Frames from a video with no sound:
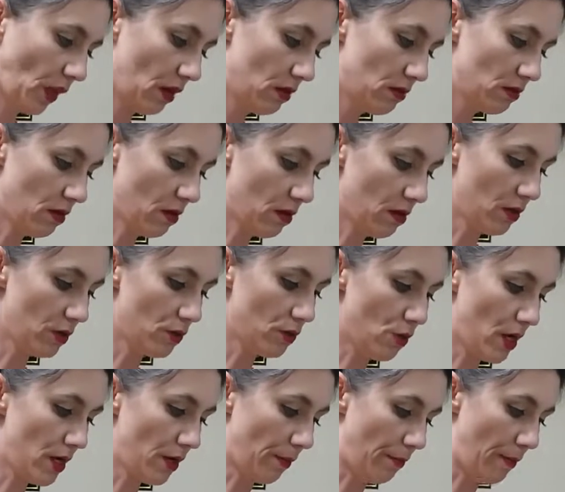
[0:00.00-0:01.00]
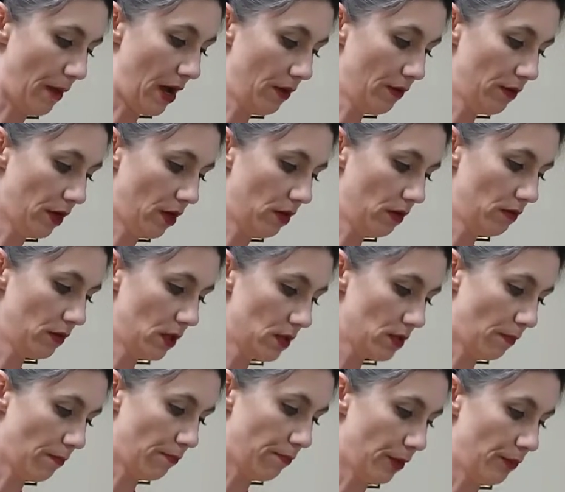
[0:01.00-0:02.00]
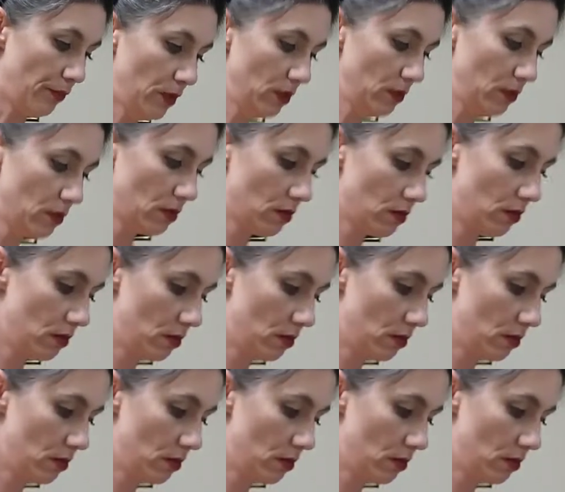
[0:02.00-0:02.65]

It's not going to dry your mouth out. That's a bonus.